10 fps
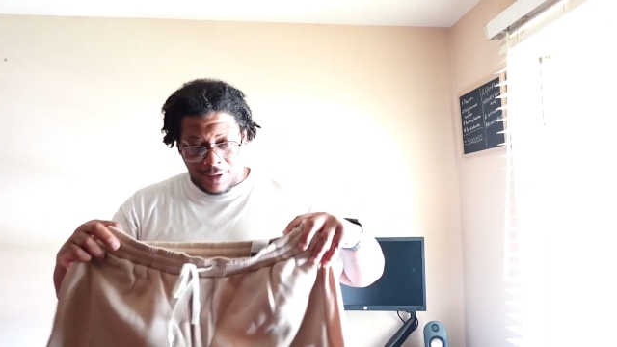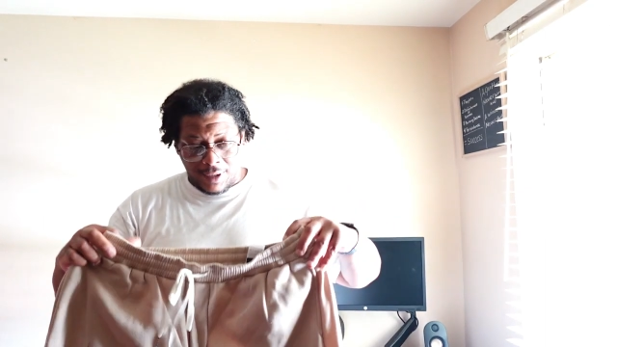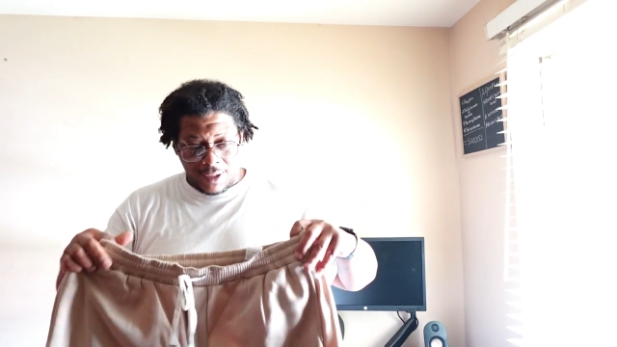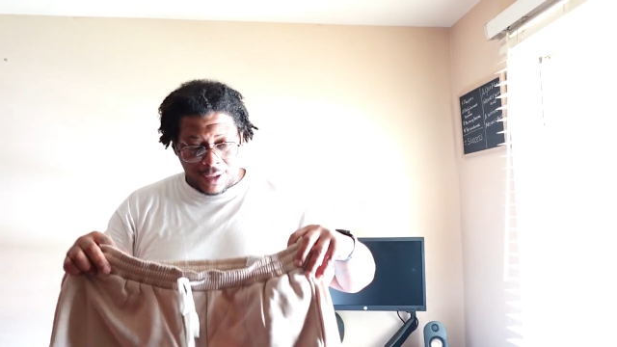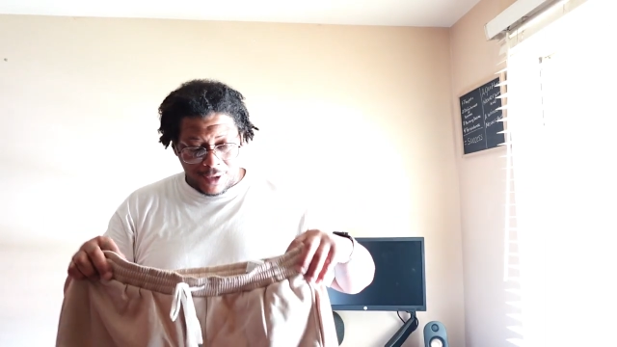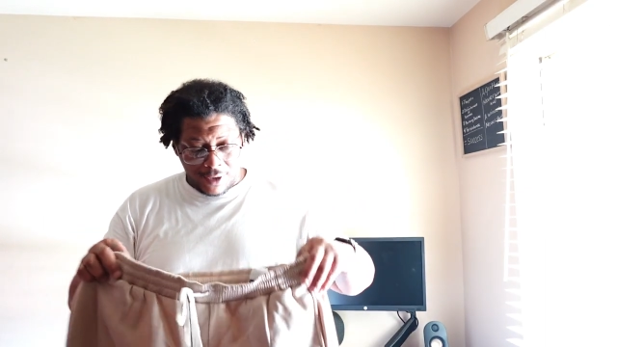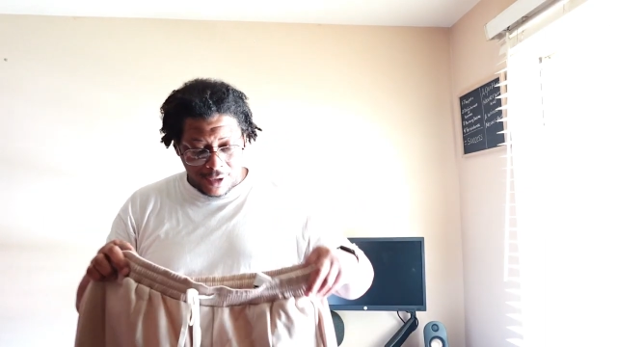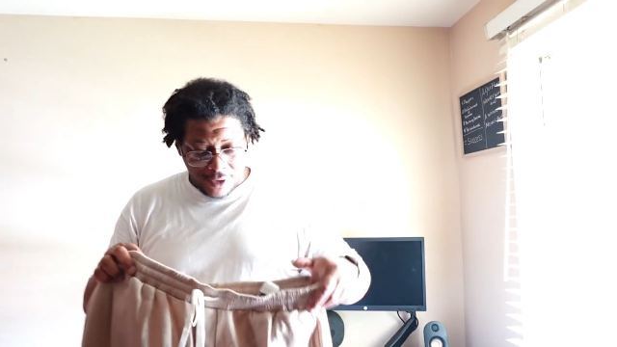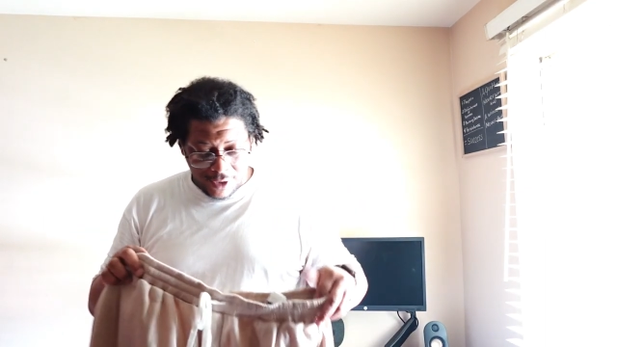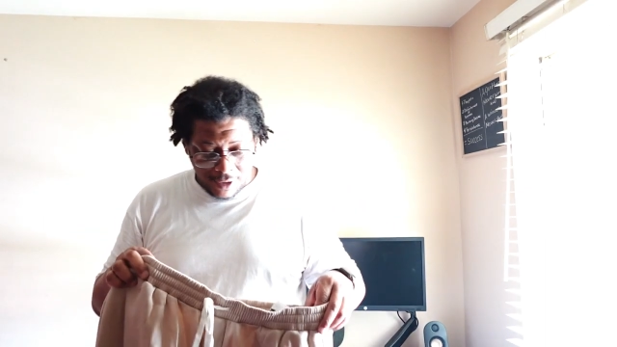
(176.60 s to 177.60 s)
This is
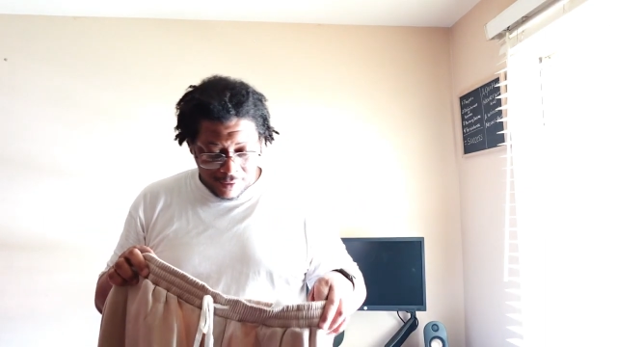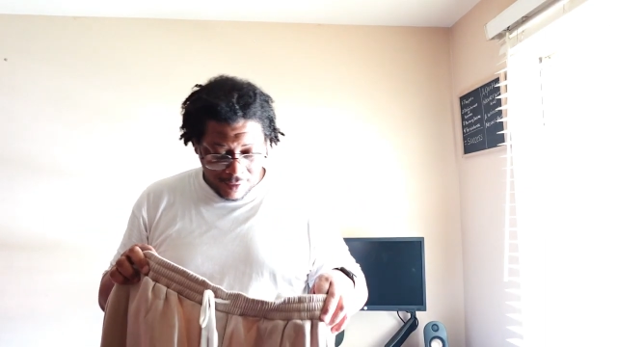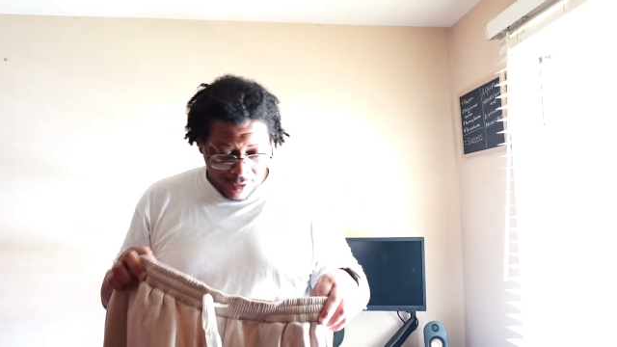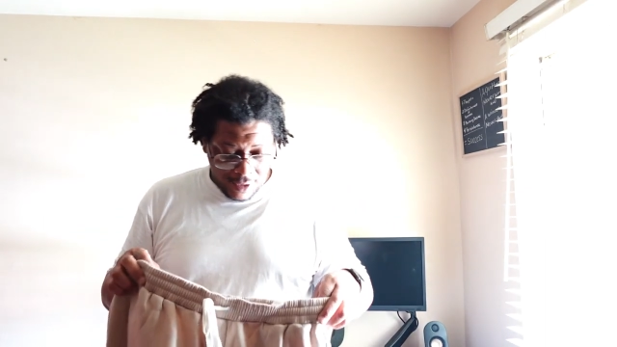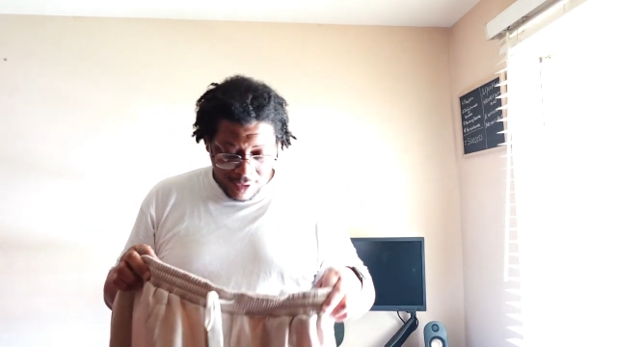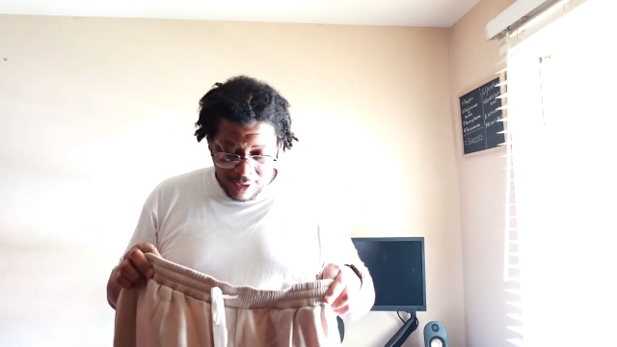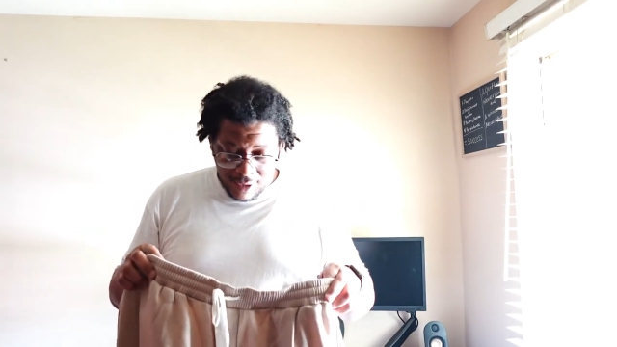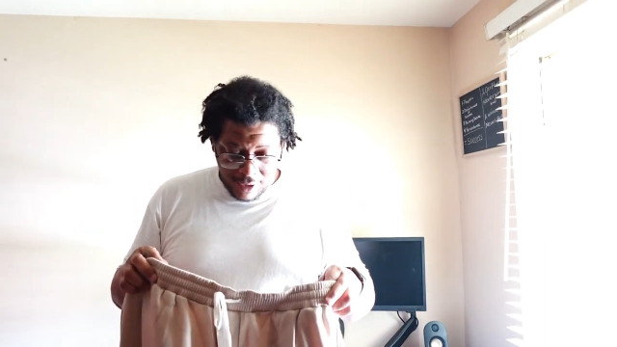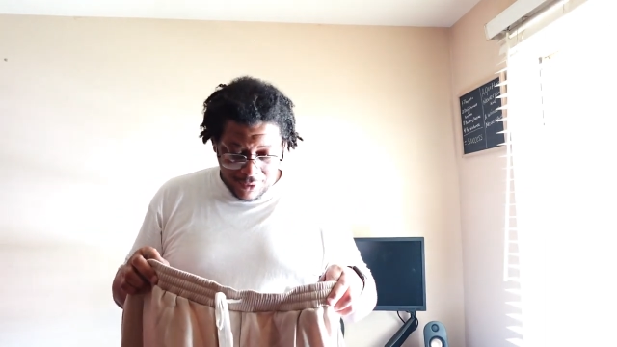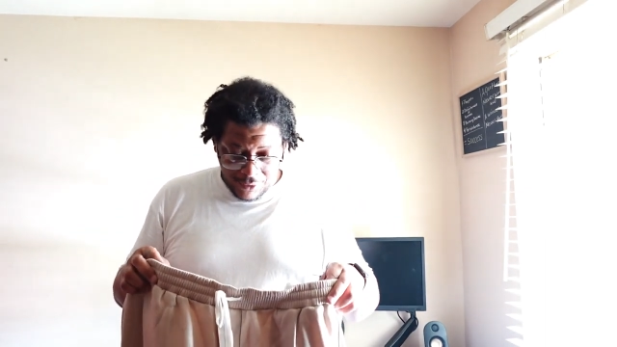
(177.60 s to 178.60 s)
also
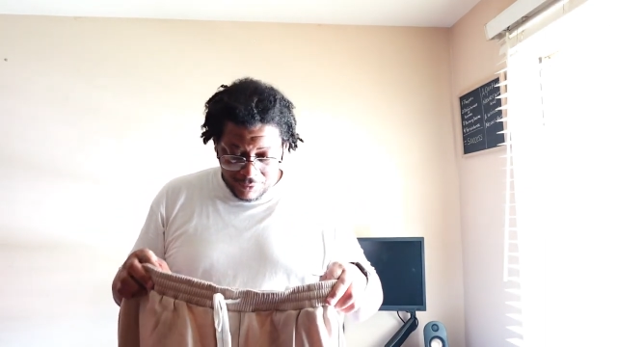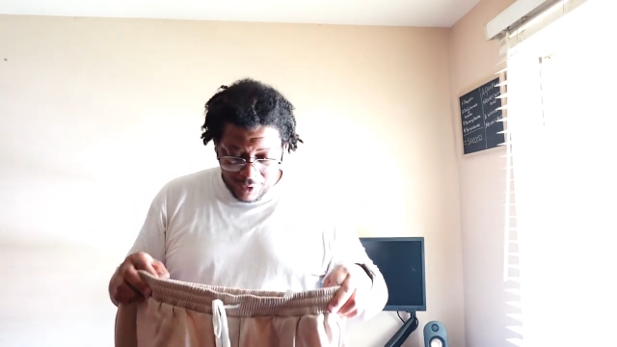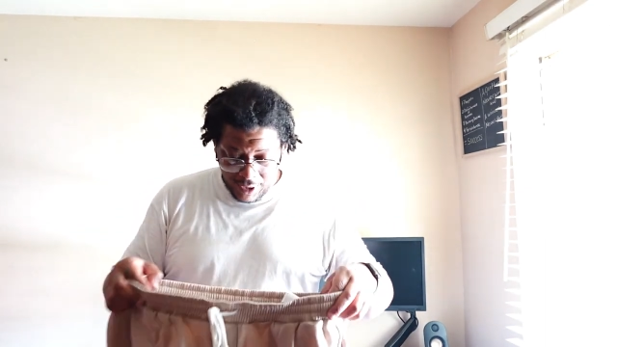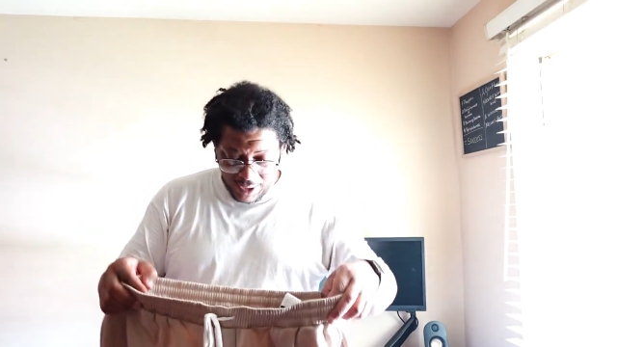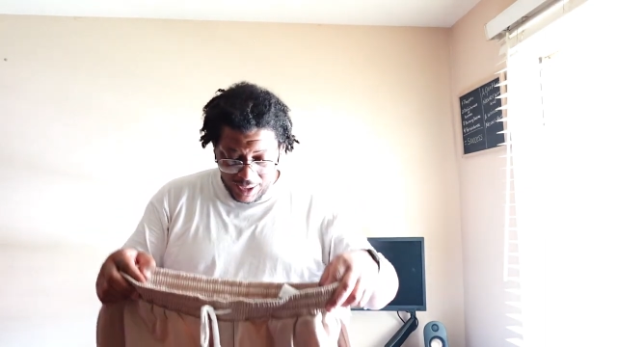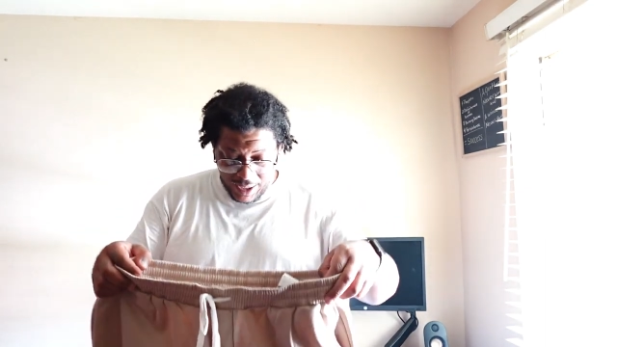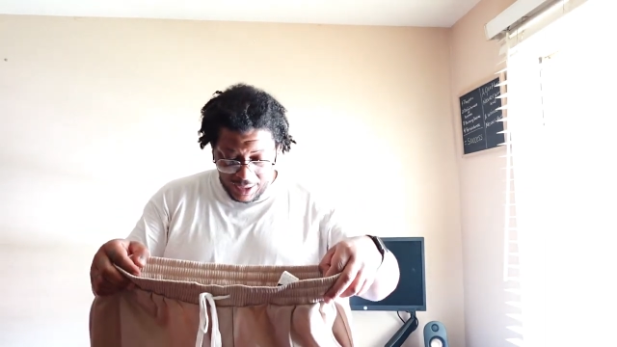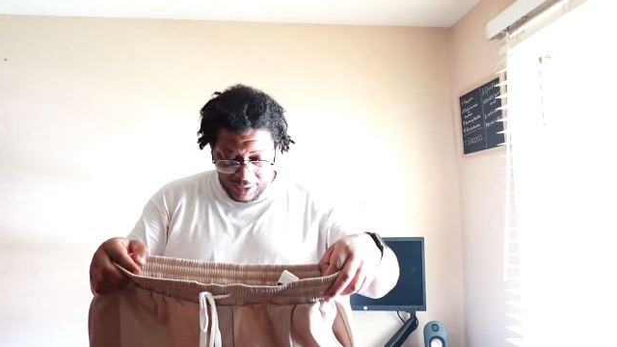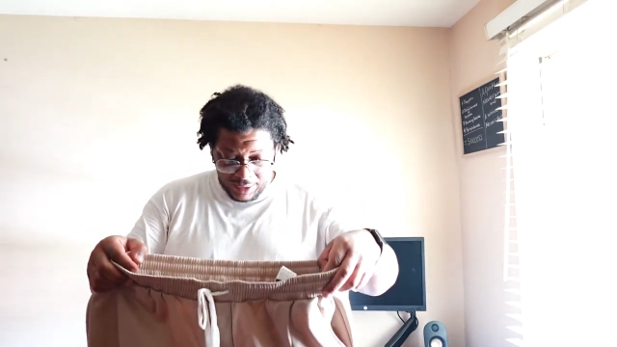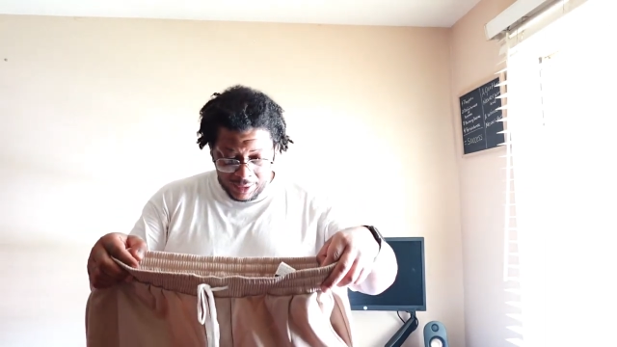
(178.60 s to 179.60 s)
a
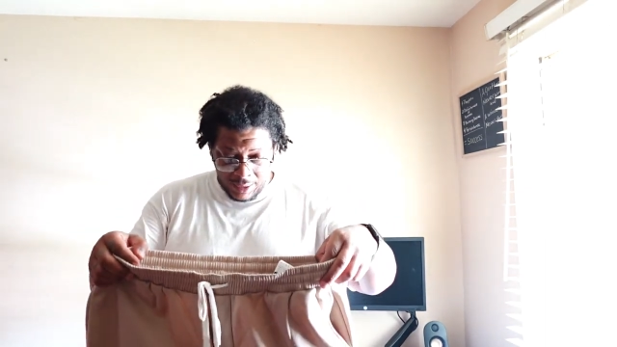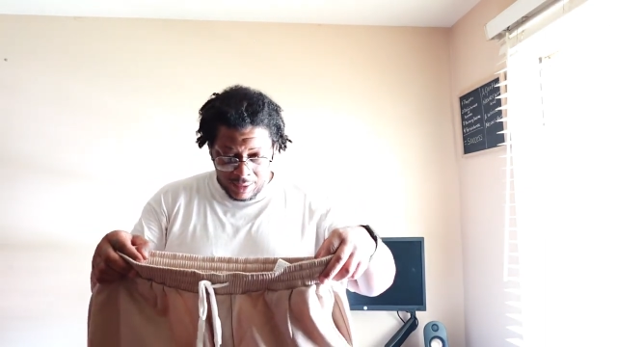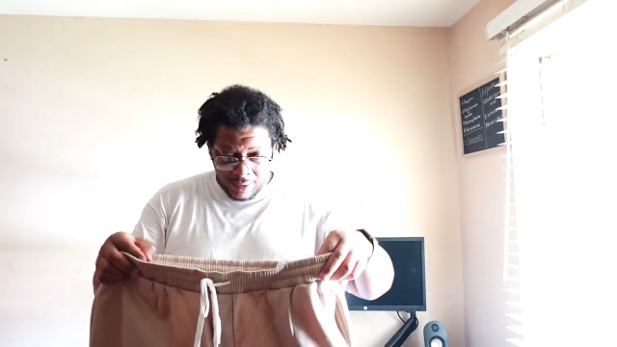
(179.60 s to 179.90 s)
3X